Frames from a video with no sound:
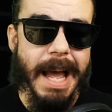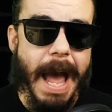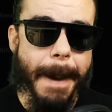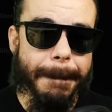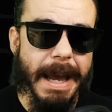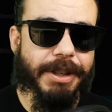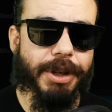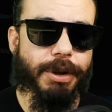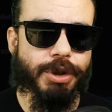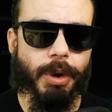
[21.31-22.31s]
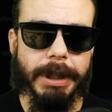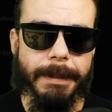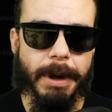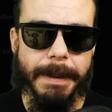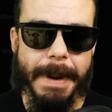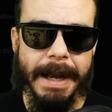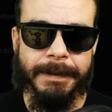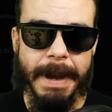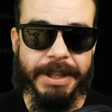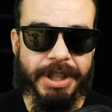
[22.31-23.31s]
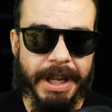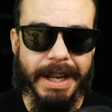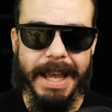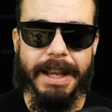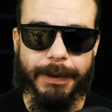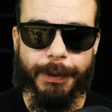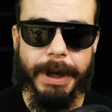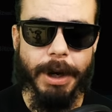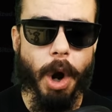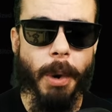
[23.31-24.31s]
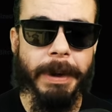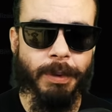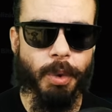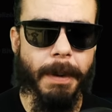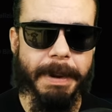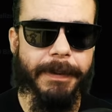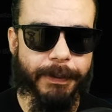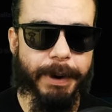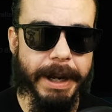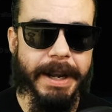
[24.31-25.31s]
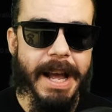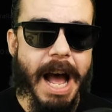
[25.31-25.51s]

And make sure you join the Moneybags Mansion. It is free and always will be free.